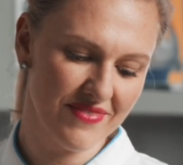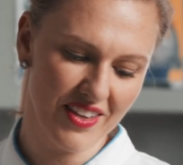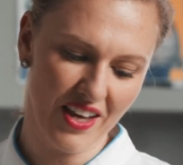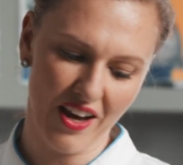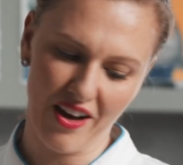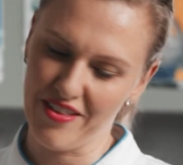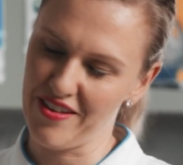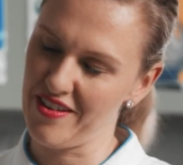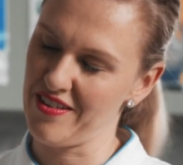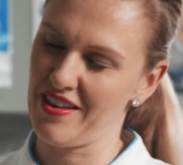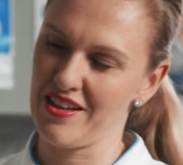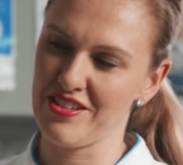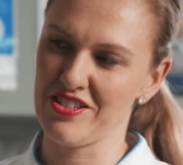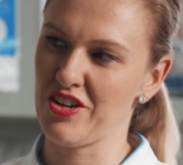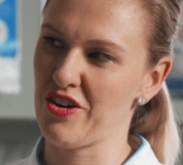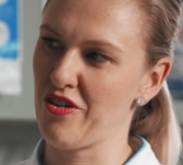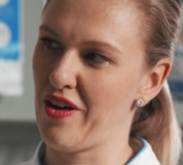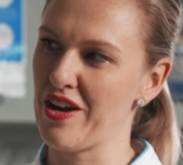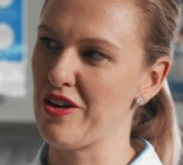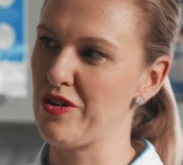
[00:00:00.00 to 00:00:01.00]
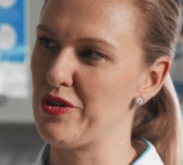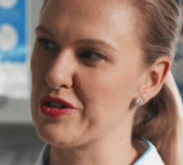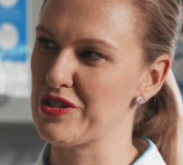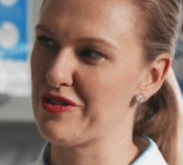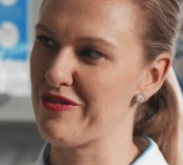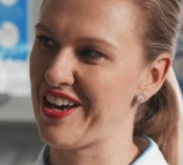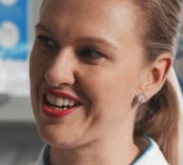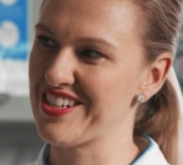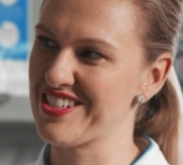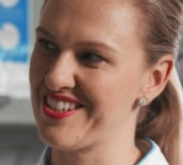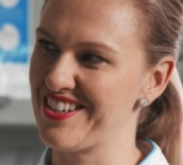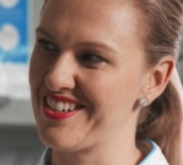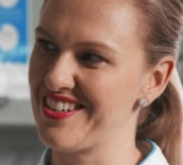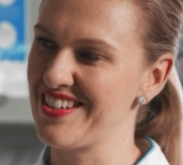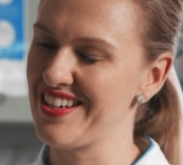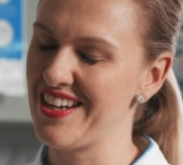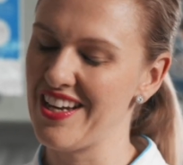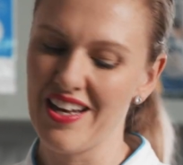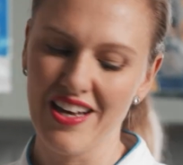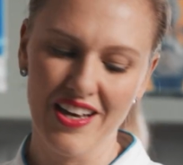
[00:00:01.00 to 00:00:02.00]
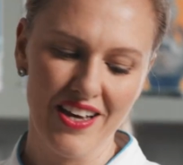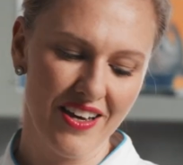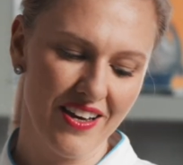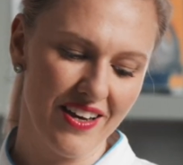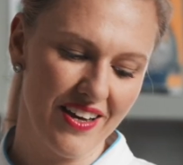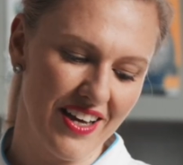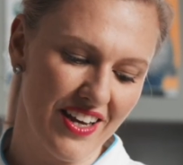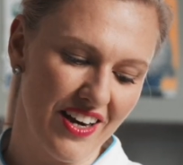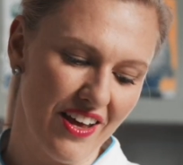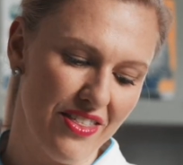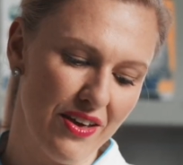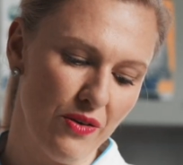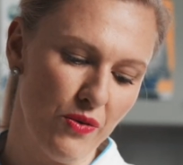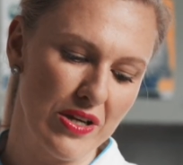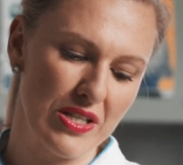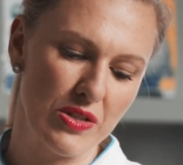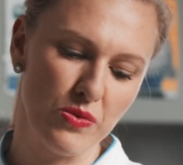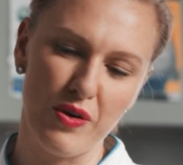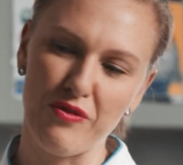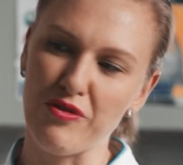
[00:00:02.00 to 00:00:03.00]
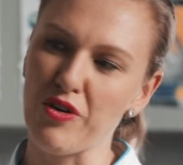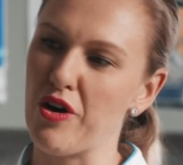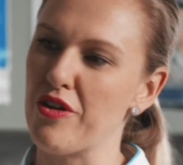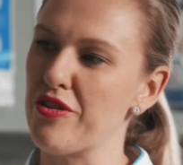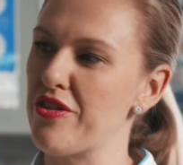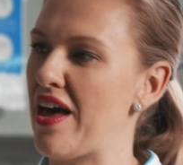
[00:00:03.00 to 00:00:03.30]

I think that's a great course of action. And I think once we've got